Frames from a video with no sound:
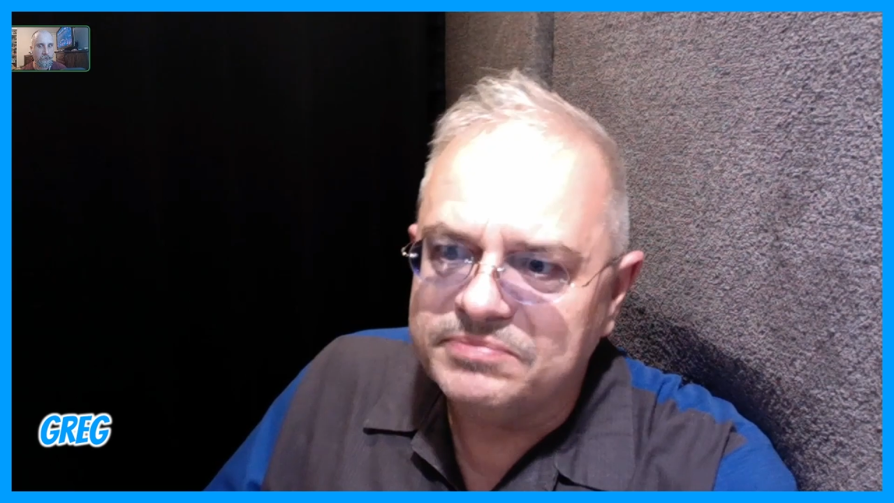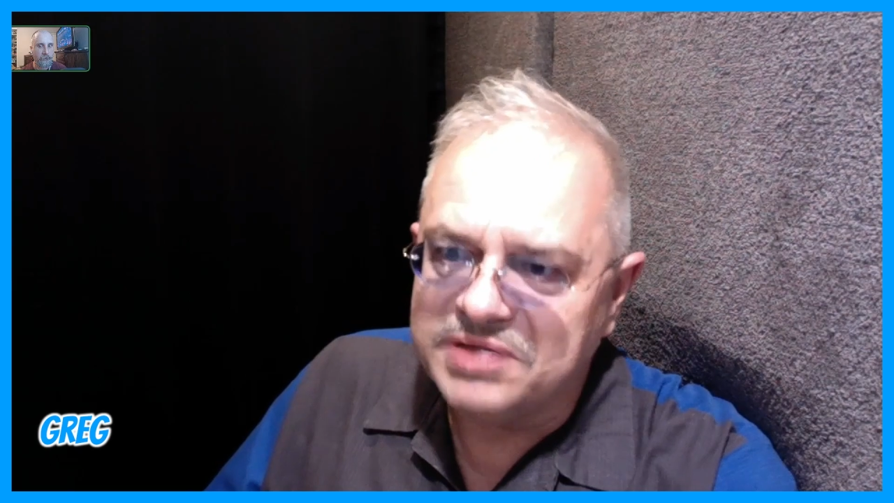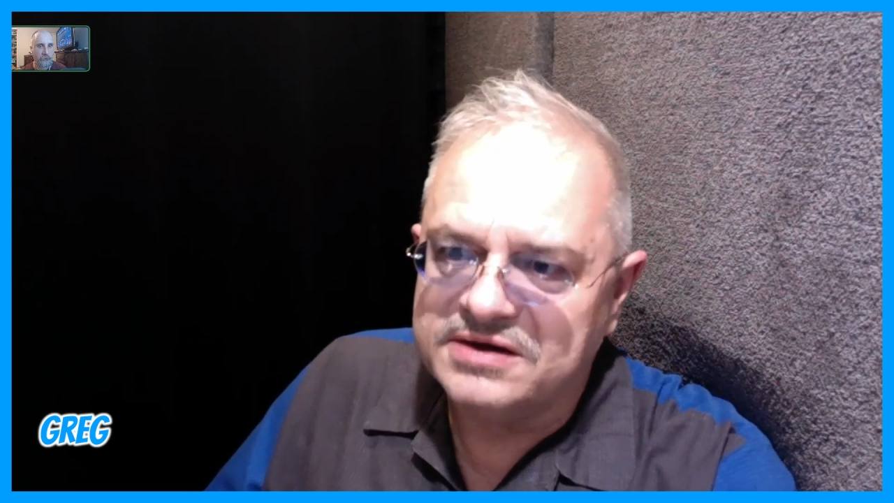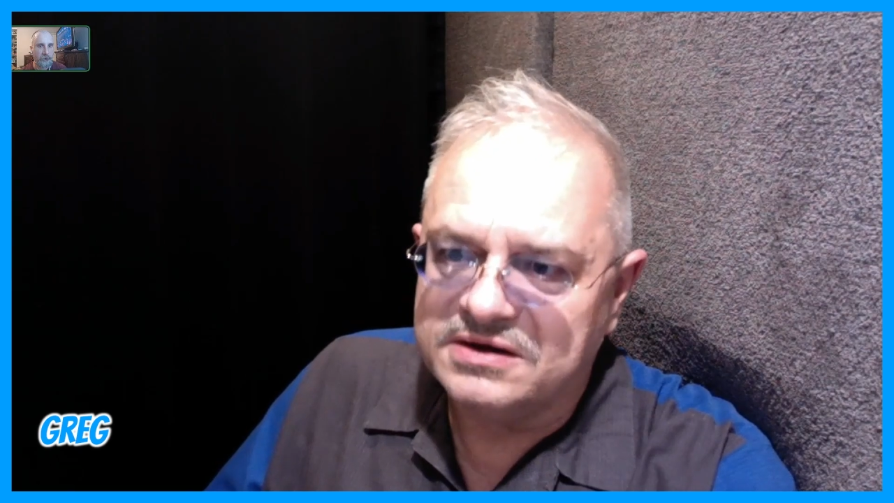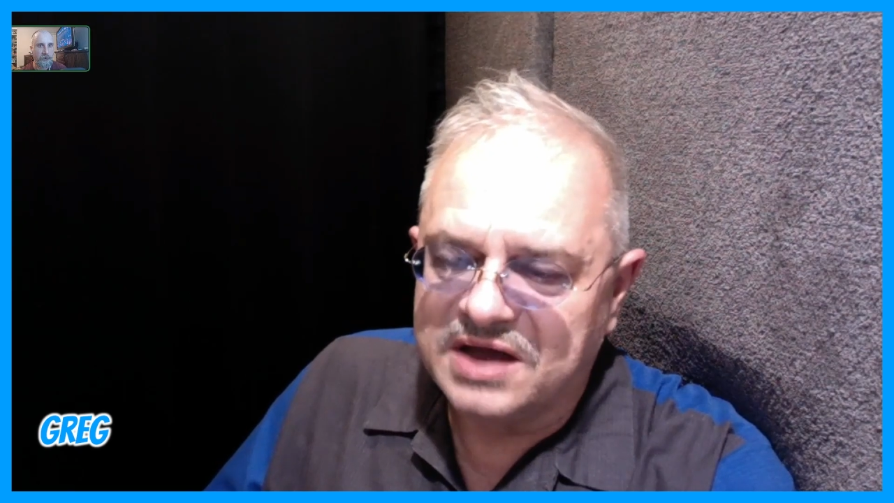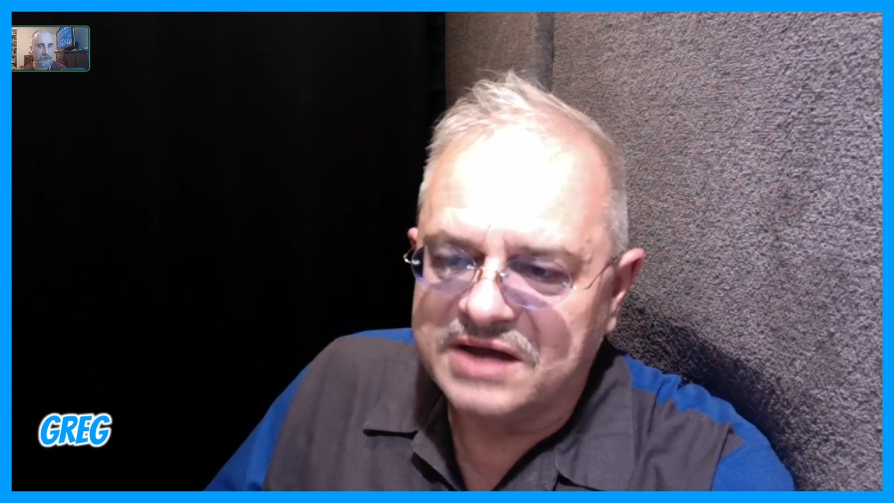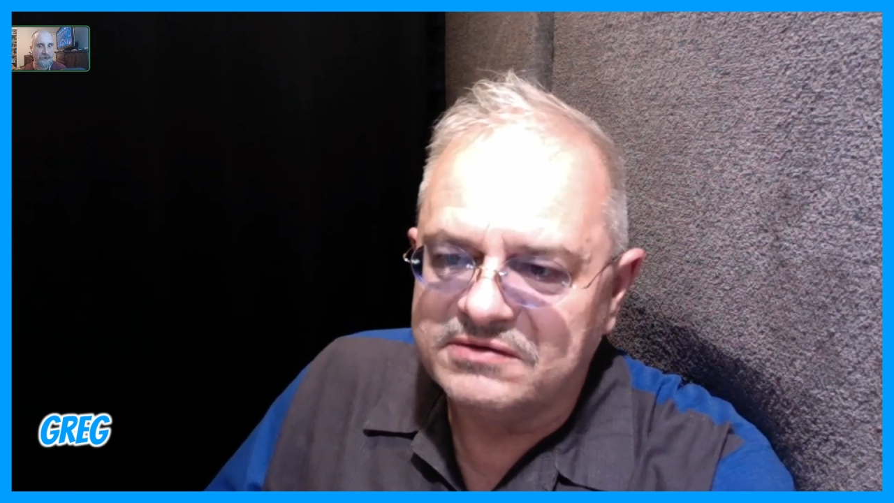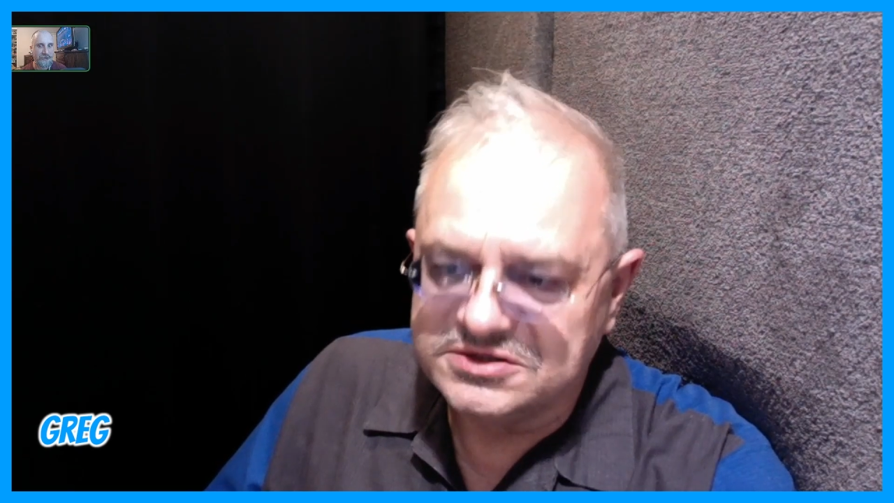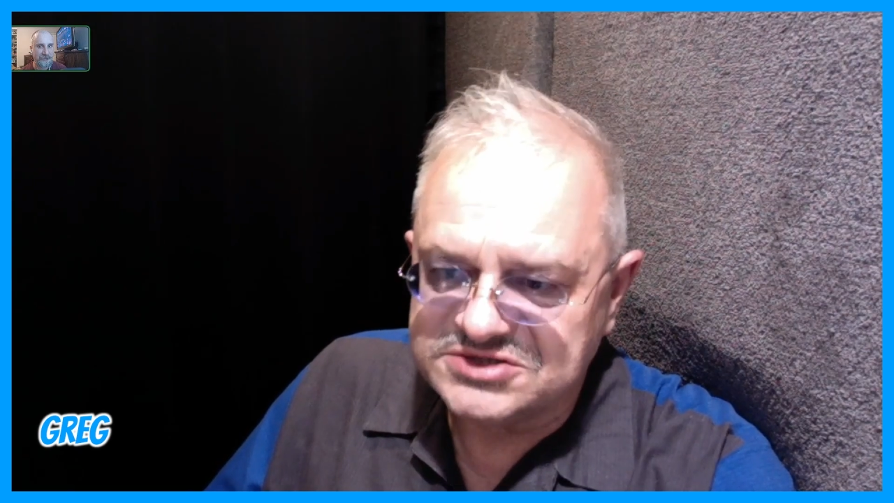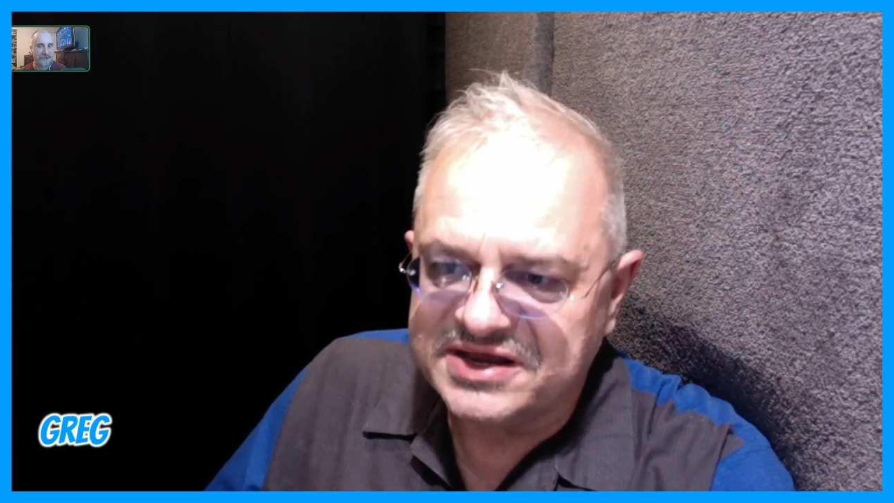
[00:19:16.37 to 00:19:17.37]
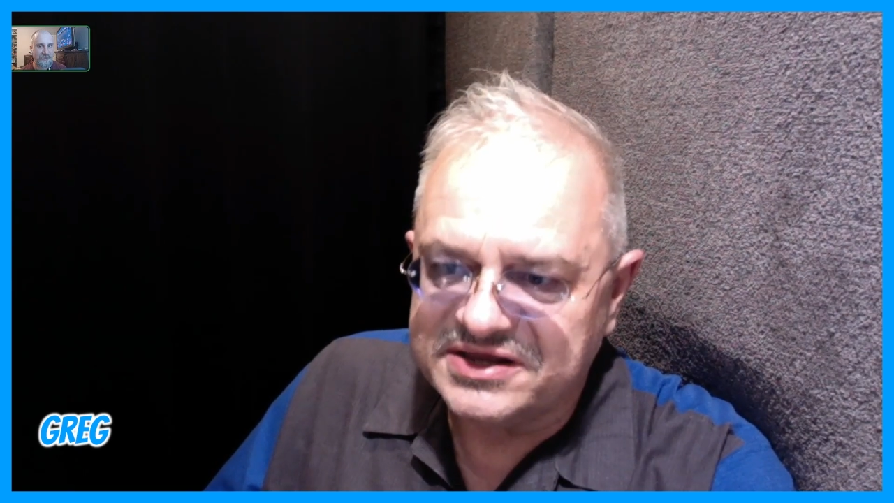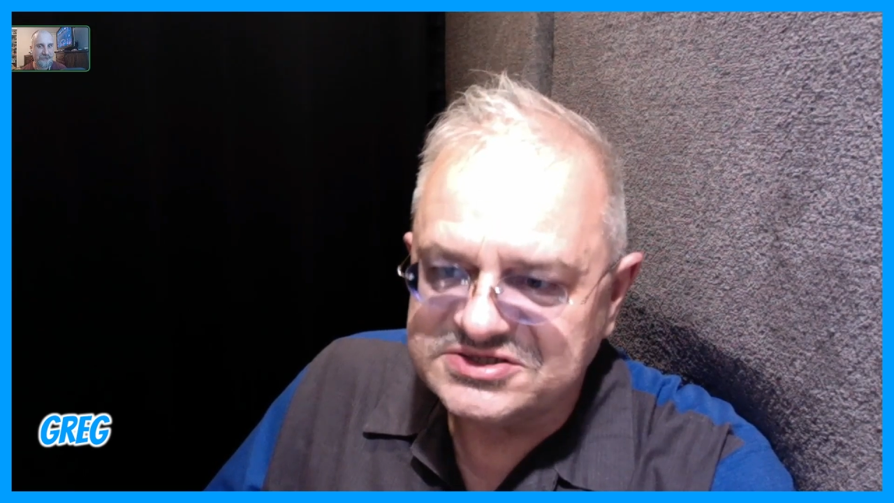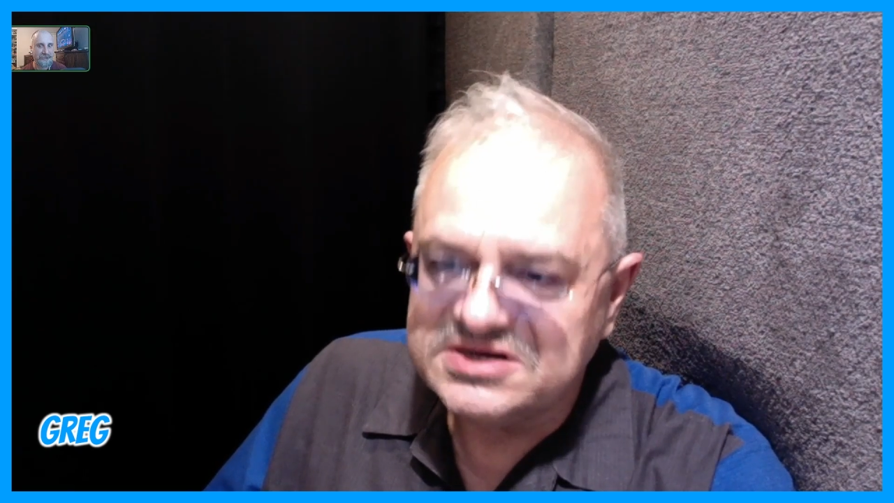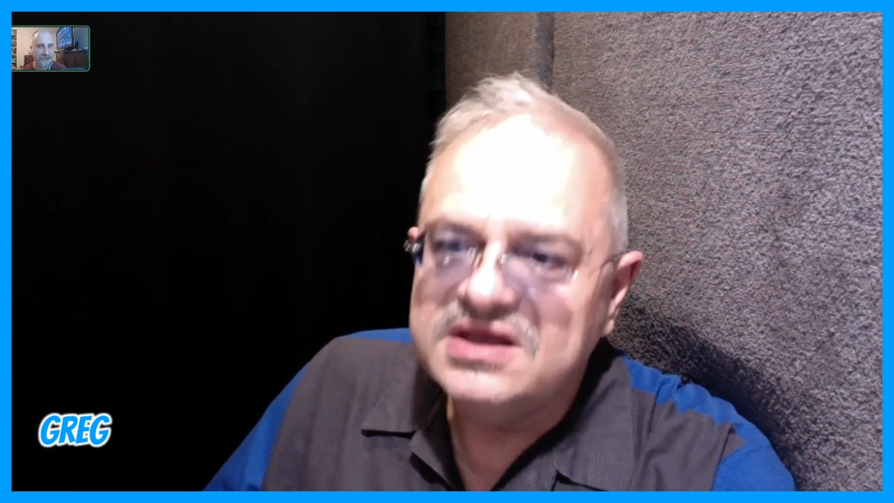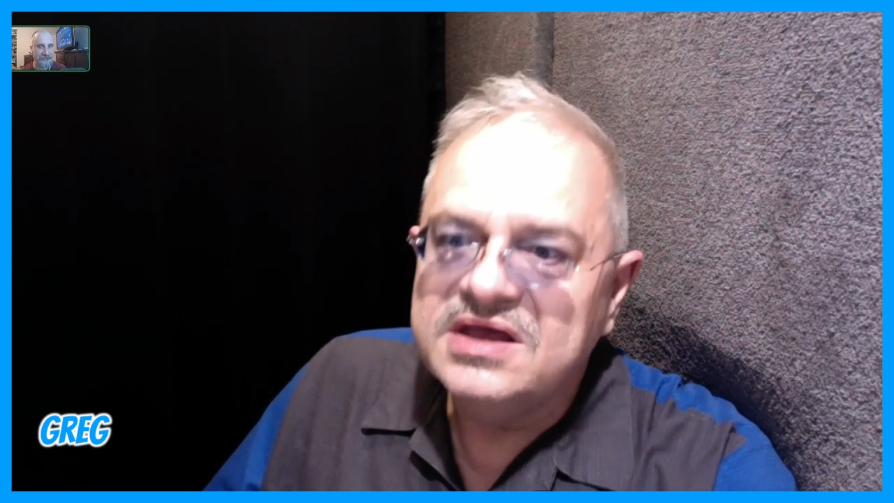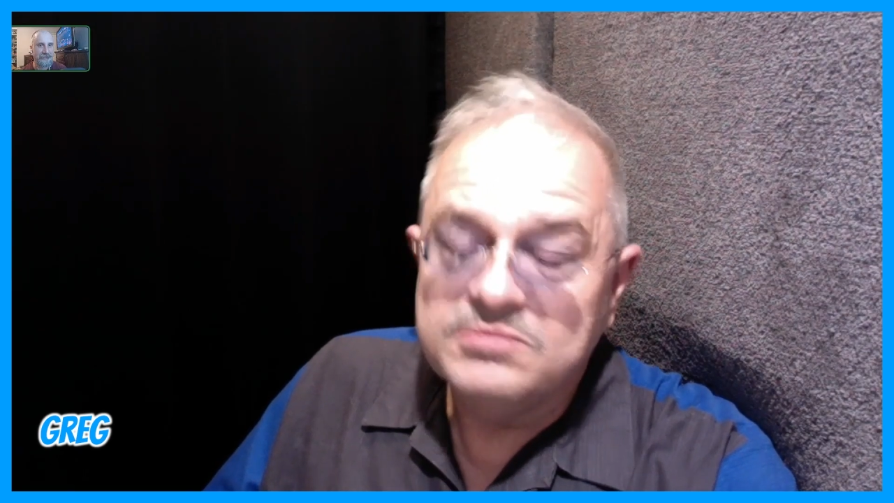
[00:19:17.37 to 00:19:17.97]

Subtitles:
A lot of blood on Iroh's hands